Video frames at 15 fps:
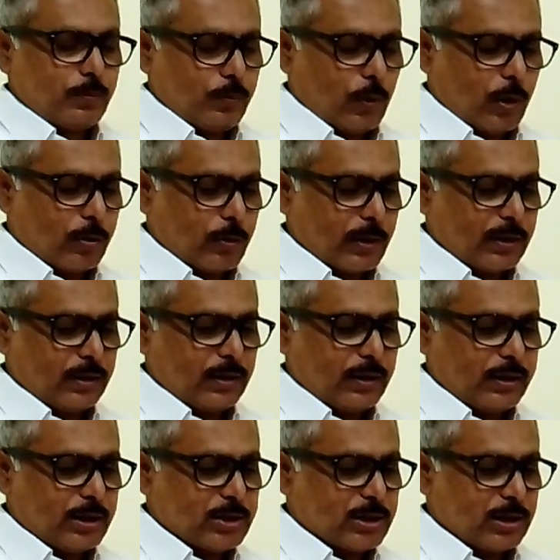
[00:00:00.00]
For what
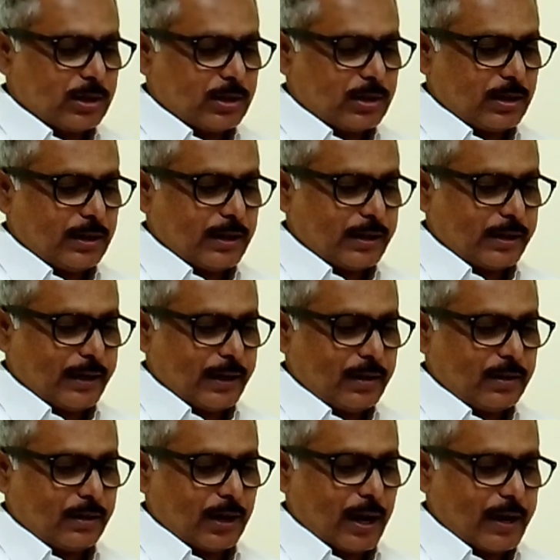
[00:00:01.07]
it is a
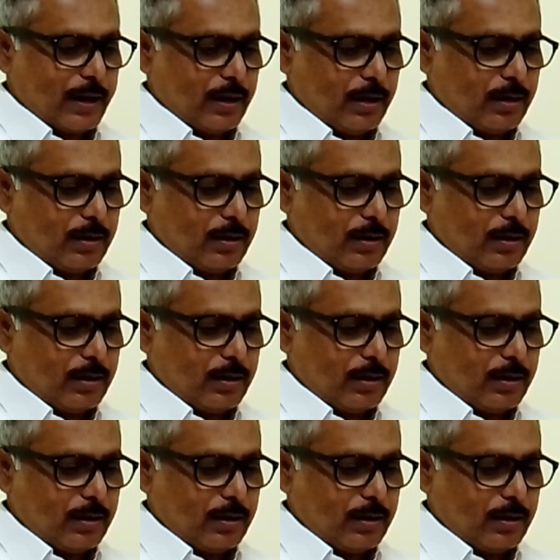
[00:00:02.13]
conducted trial?